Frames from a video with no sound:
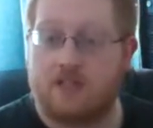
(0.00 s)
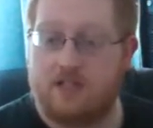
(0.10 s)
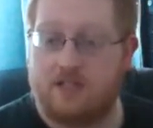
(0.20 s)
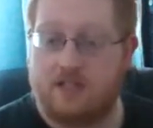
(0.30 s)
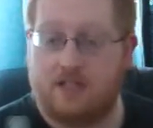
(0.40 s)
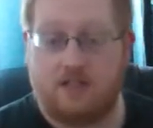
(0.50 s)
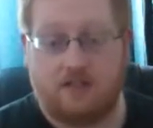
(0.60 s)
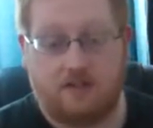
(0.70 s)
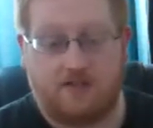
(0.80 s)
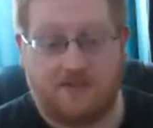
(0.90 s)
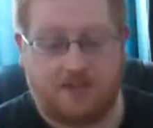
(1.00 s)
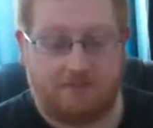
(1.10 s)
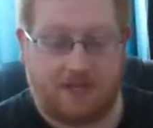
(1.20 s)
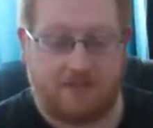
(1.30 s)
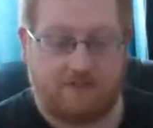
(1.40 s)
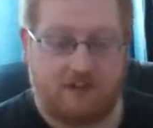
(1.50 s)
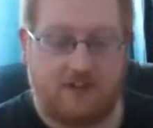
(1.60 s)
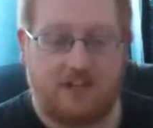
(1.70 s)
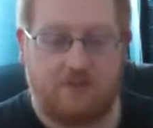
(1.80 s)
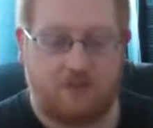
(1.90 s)
I've only played around
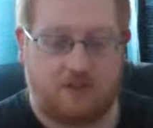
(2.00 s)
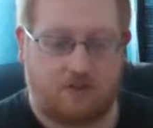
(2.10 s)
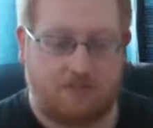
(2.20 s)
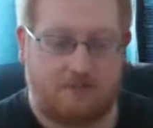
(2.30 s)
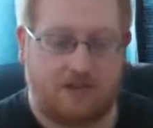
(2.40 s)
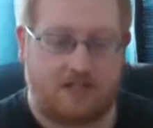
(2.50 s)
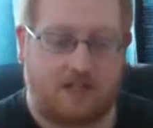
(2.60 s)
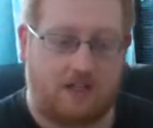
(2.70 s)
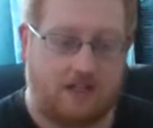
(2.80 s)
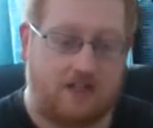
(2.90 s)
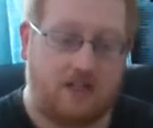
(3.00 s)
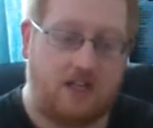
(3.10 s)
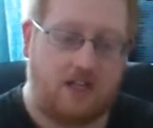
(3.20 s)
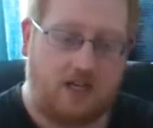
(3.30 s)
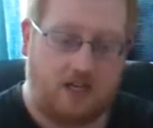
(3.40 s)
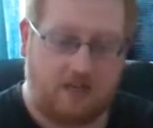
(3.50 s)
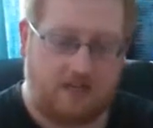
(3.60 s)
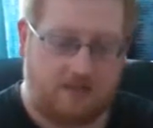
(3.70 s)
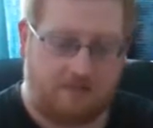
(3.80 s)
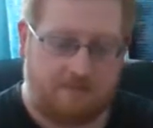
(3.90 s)
a little, just a couple of battles.
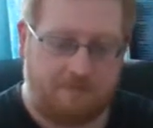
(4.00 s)
I